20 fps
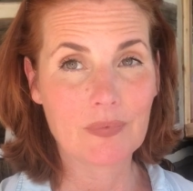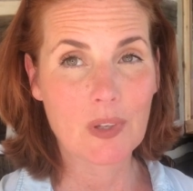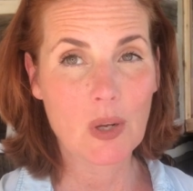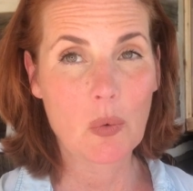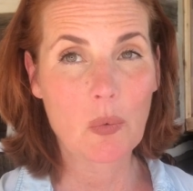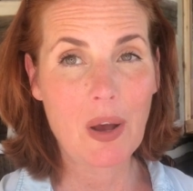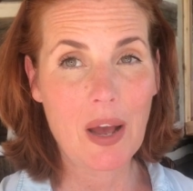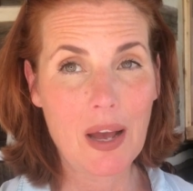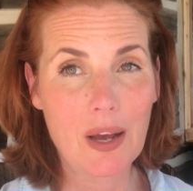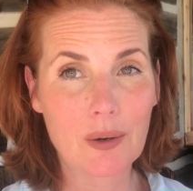
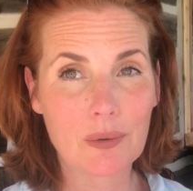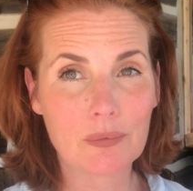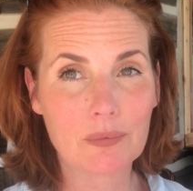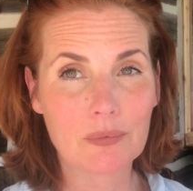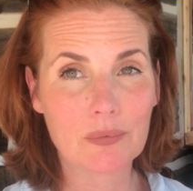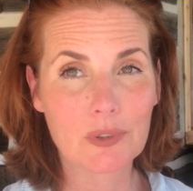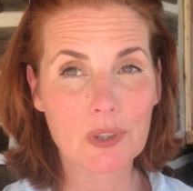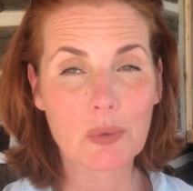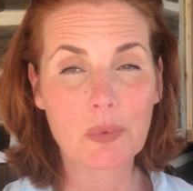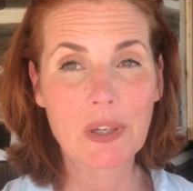Wow,
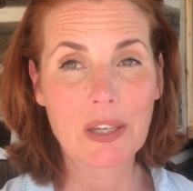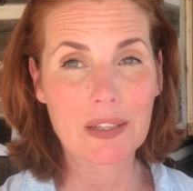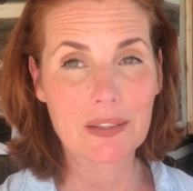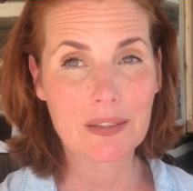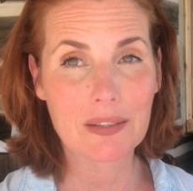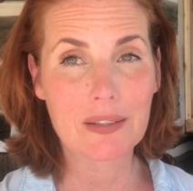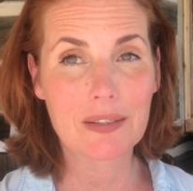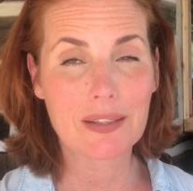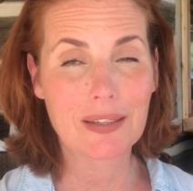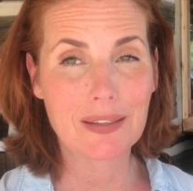so we get
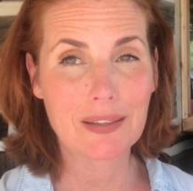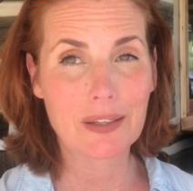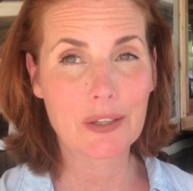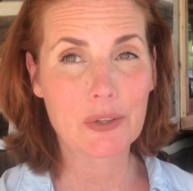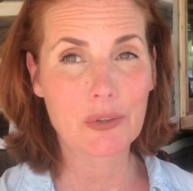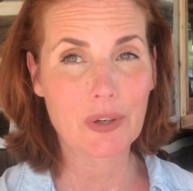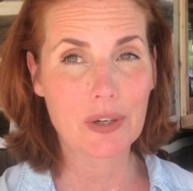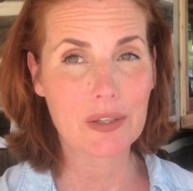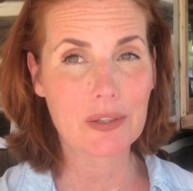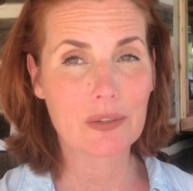to see like
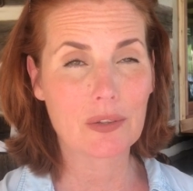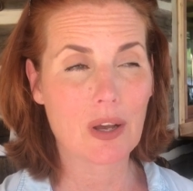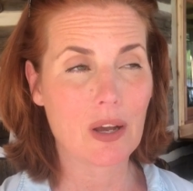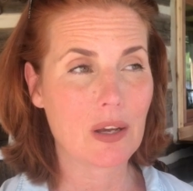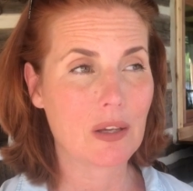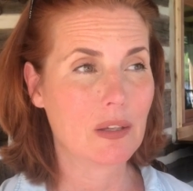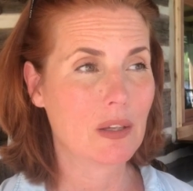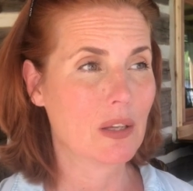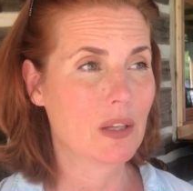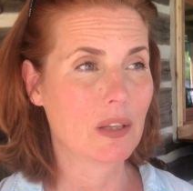Christ saw.
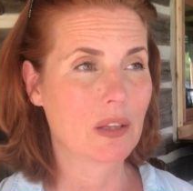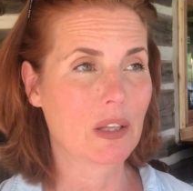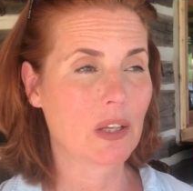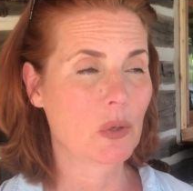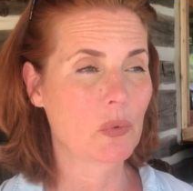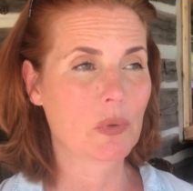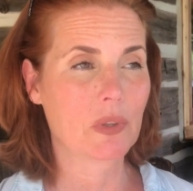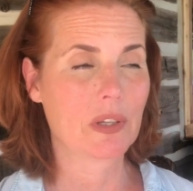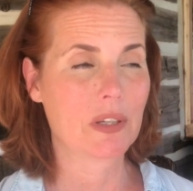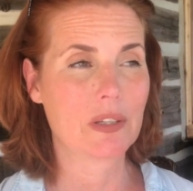
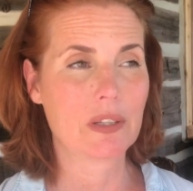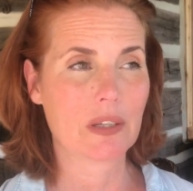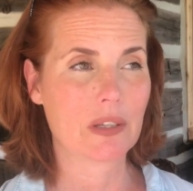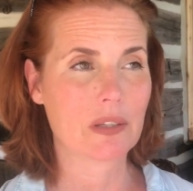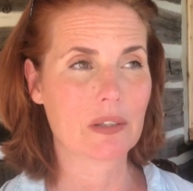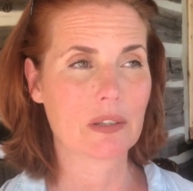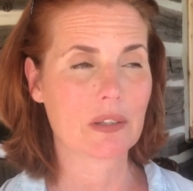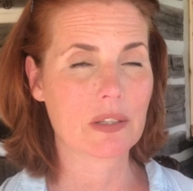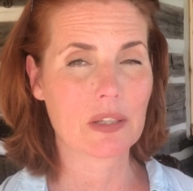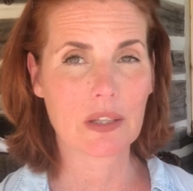Like when he
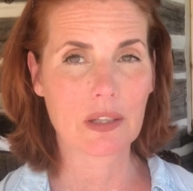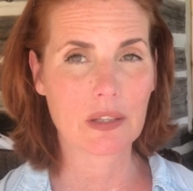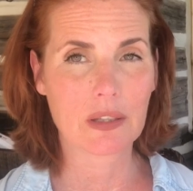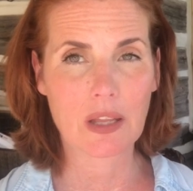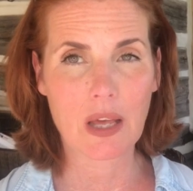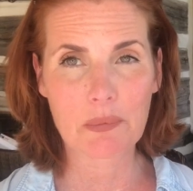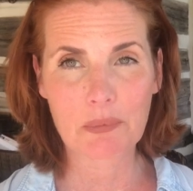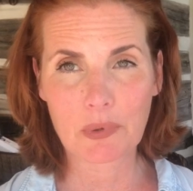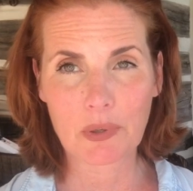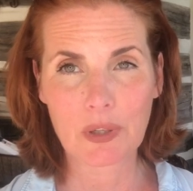didn't see the
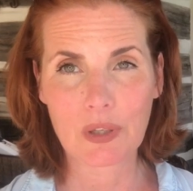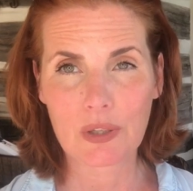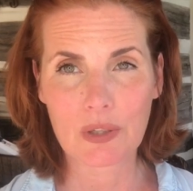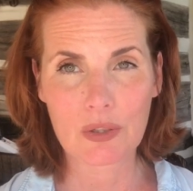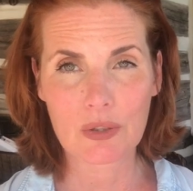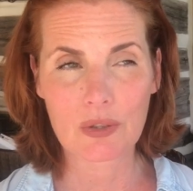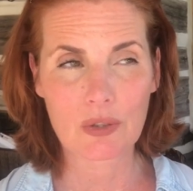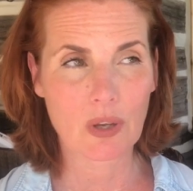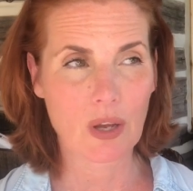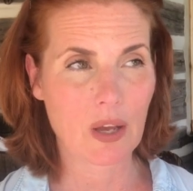leper, he
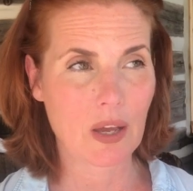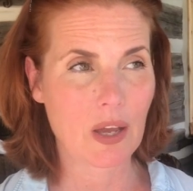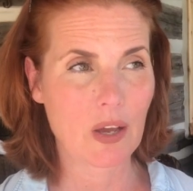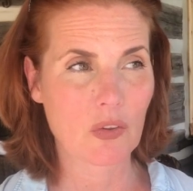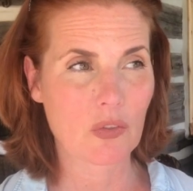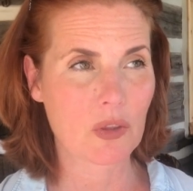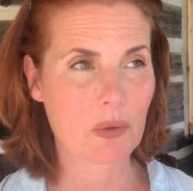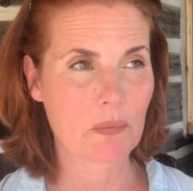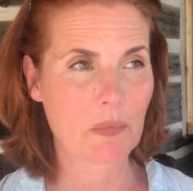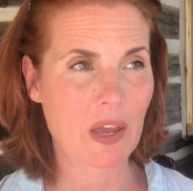just saw a
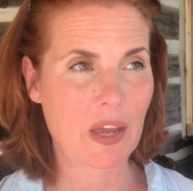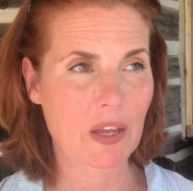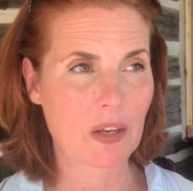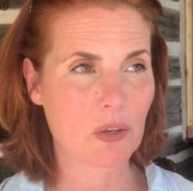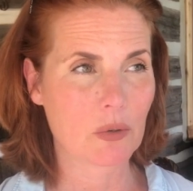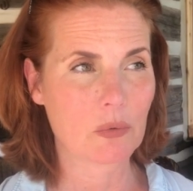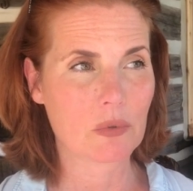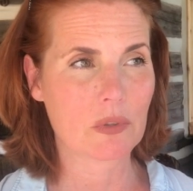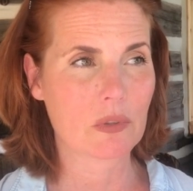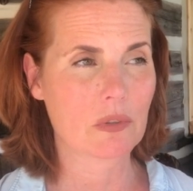healthy man
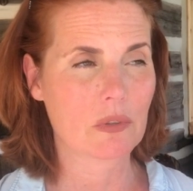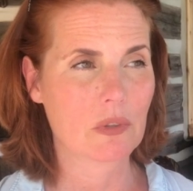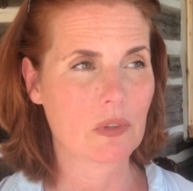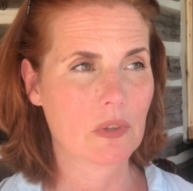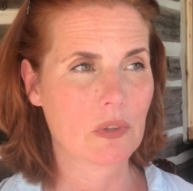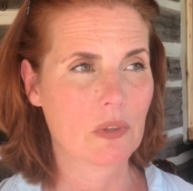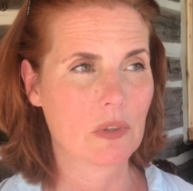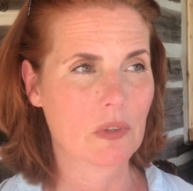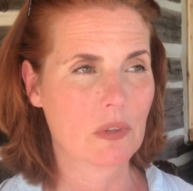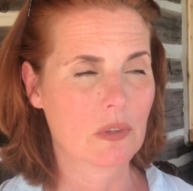who was
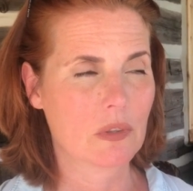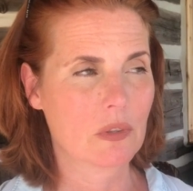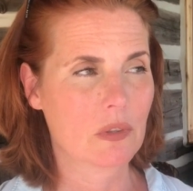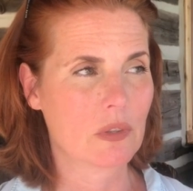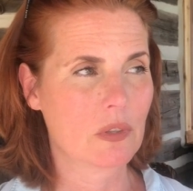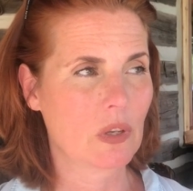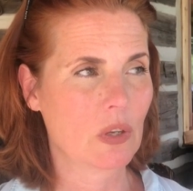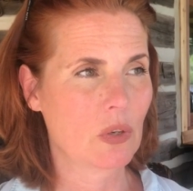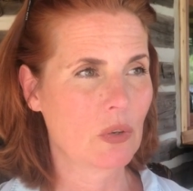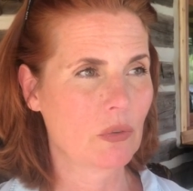
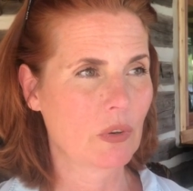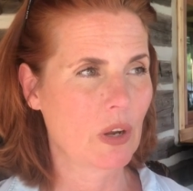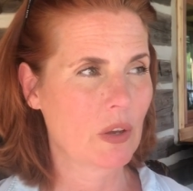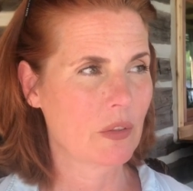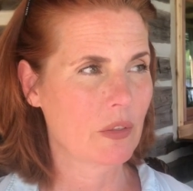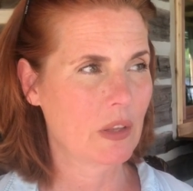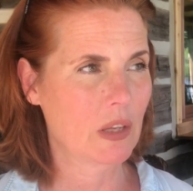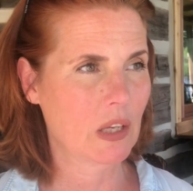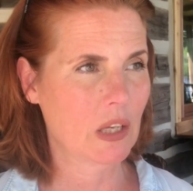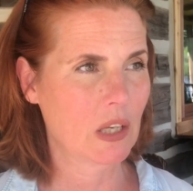sitting
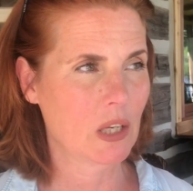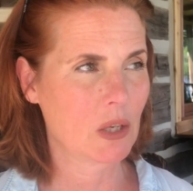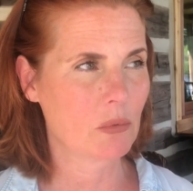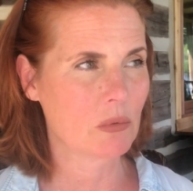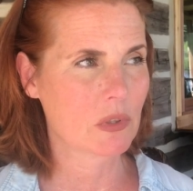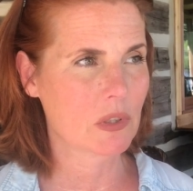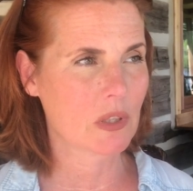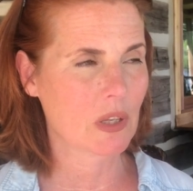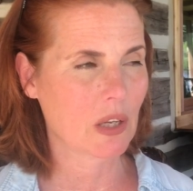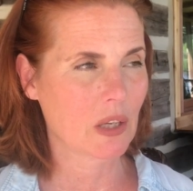around thinking he
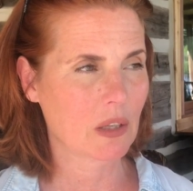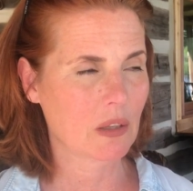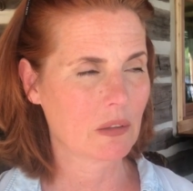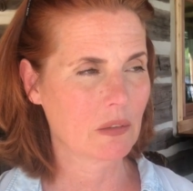was sick.